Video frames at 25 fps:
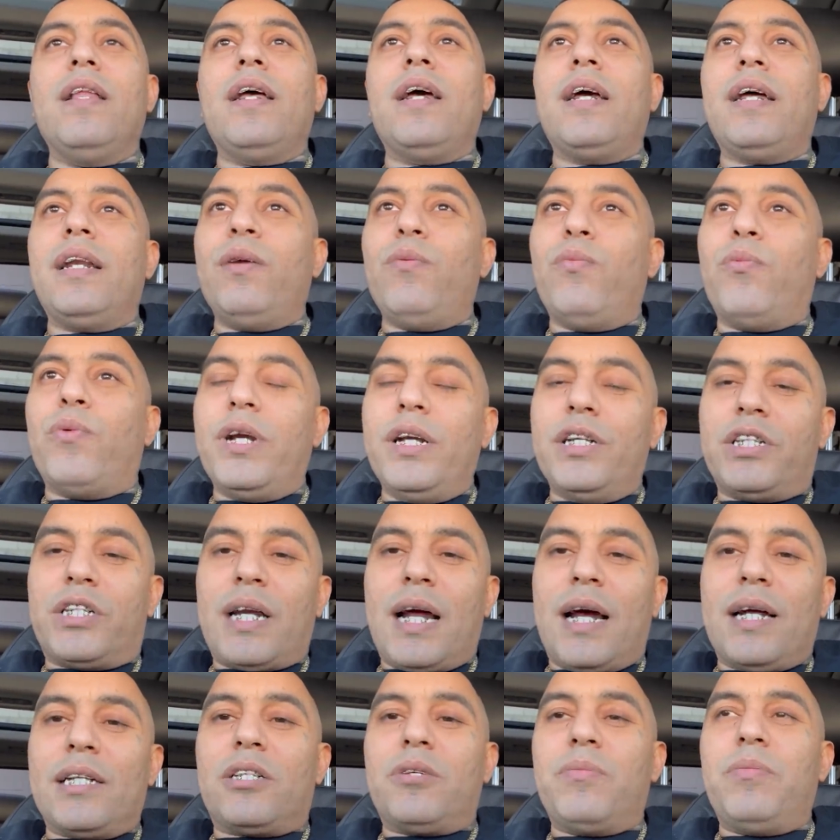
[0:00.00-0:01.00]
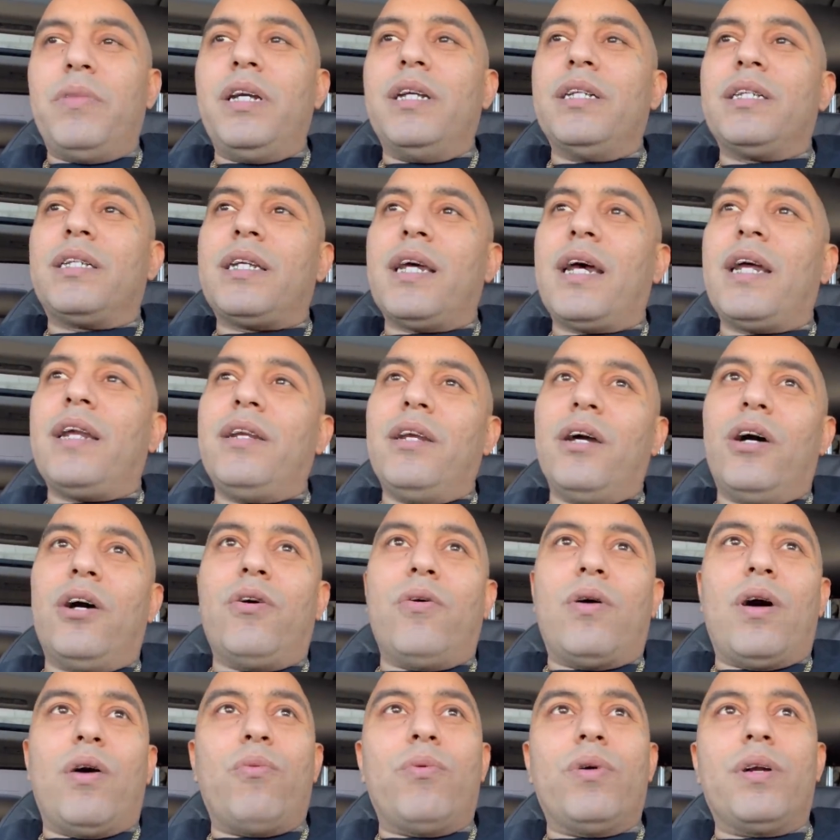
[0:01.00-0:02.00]
and he reached out to me and said,
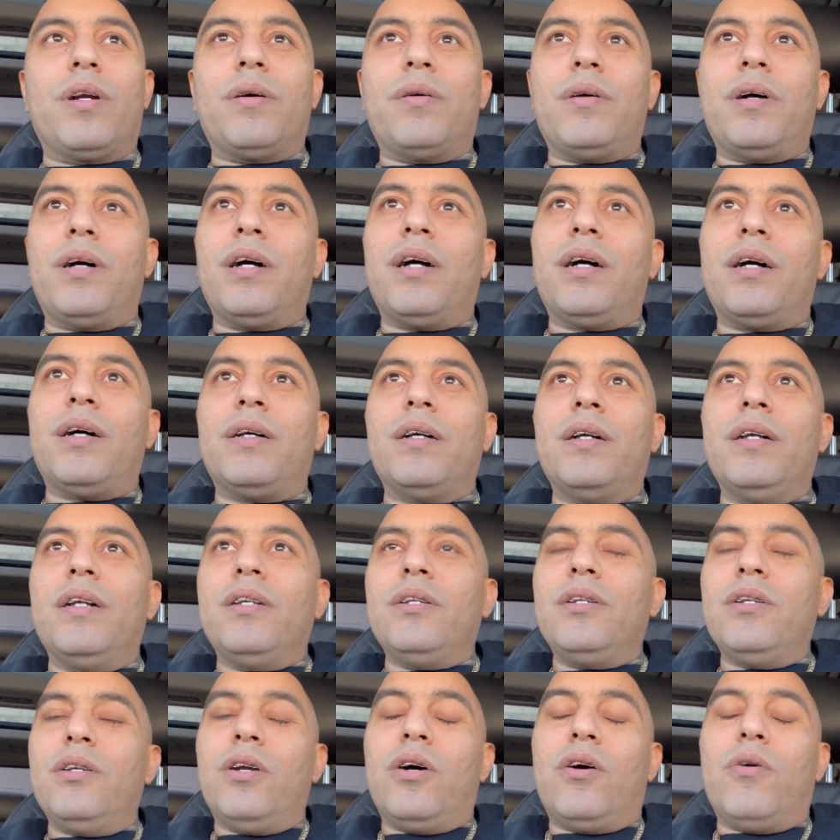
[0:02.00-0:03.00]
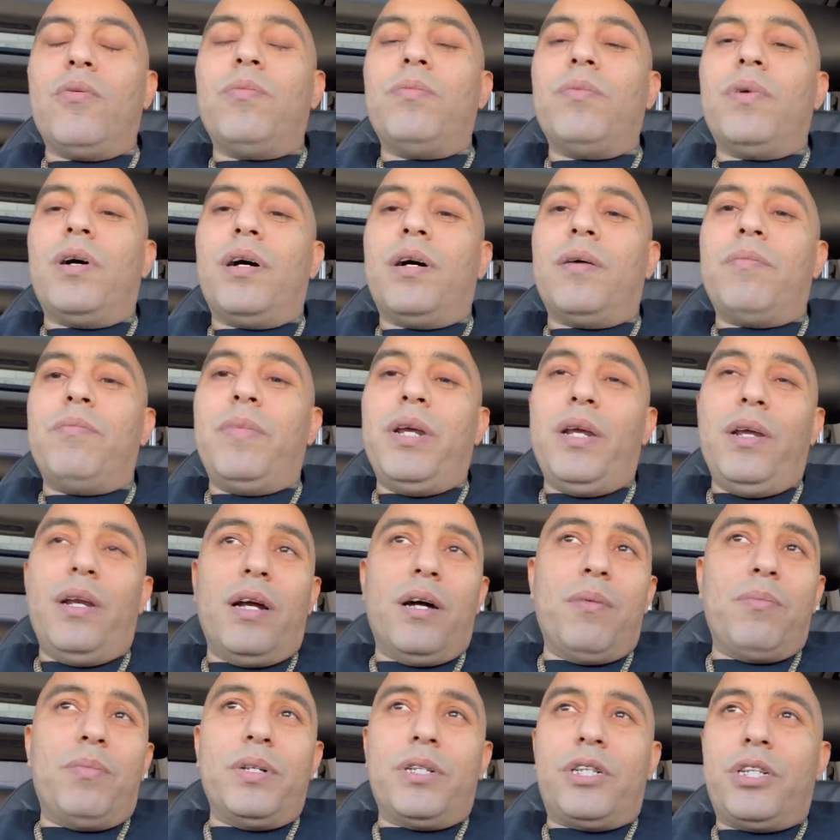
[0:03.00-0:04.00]
yo, I want to, uh, you know, uh, meet
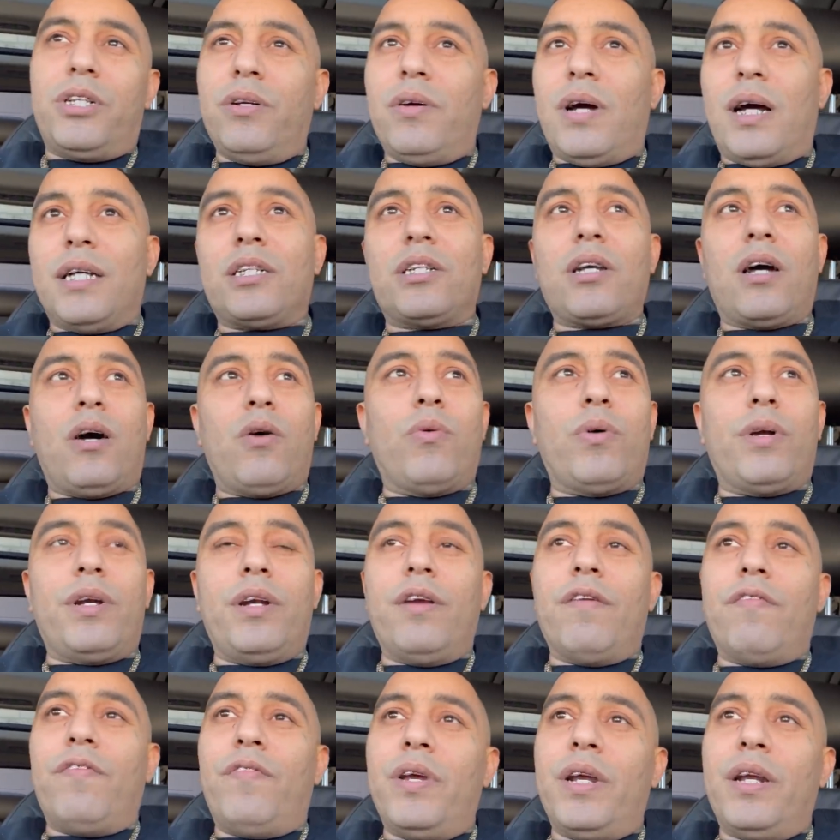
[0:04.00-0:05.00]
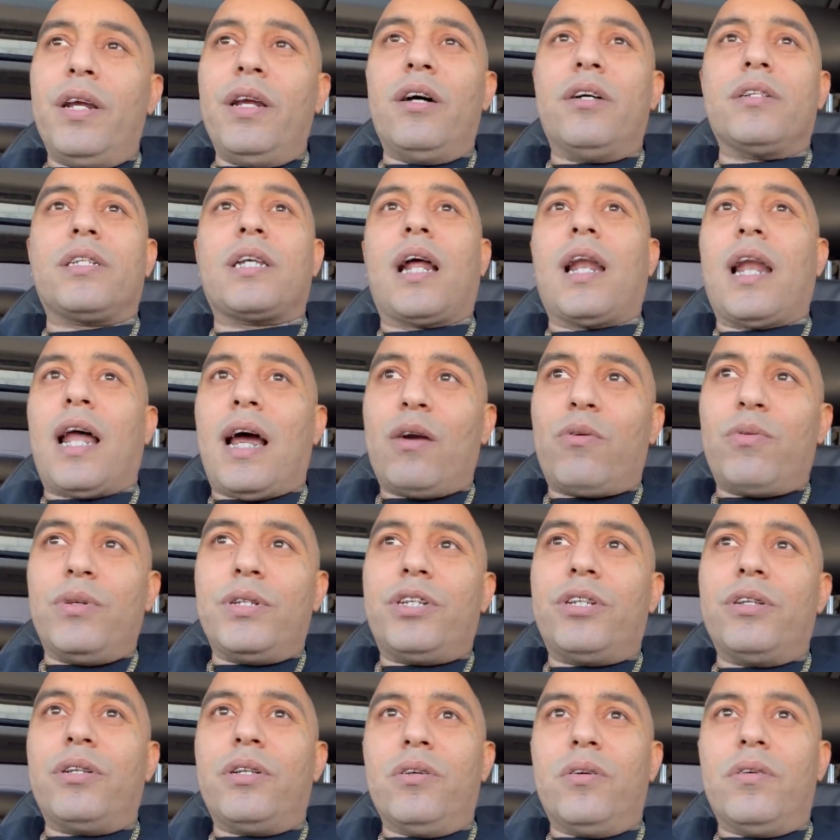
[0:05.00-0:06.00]
up with you. I saw one of your videos. I like
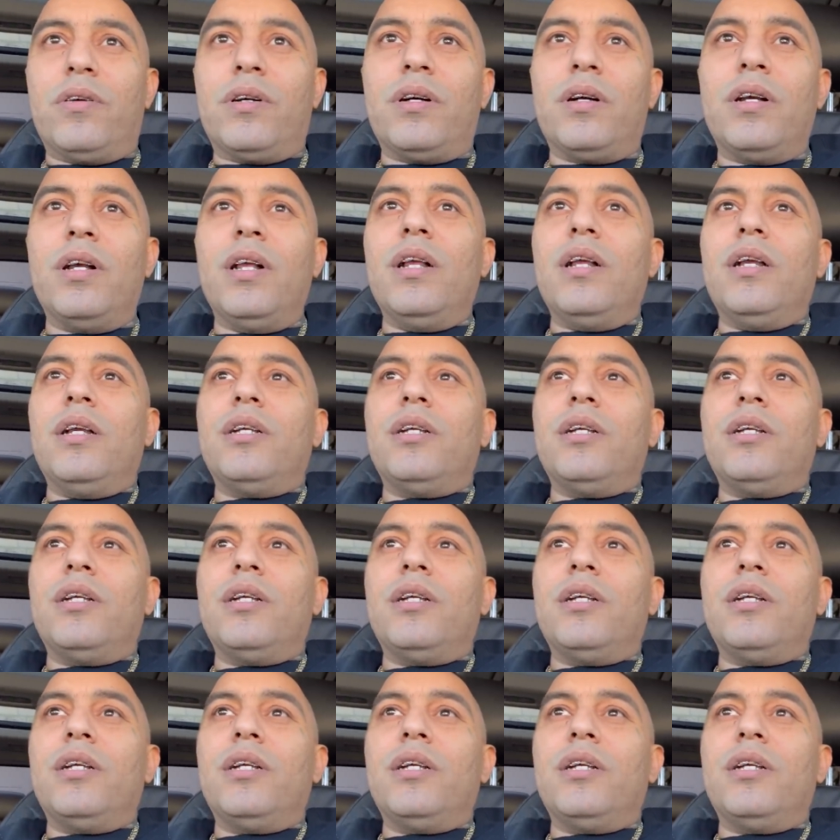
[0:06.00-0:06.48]
what you're doing.